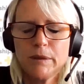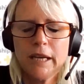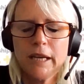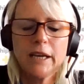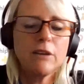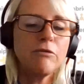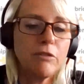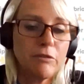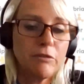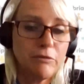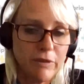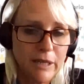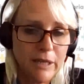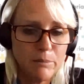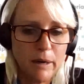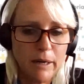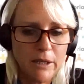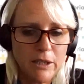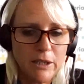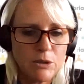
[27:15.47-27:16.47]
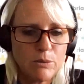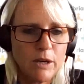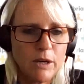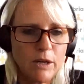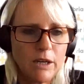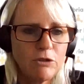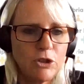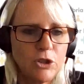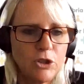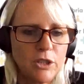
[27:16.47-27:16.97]
link for feedback as
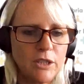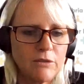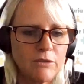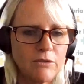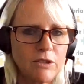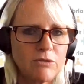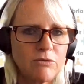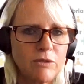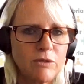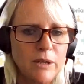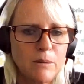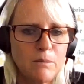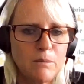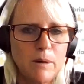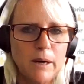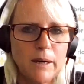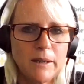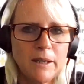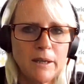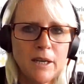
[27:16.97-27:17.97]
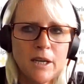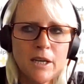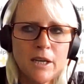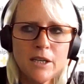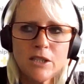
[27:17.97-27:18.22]
well, if you could give us feedback.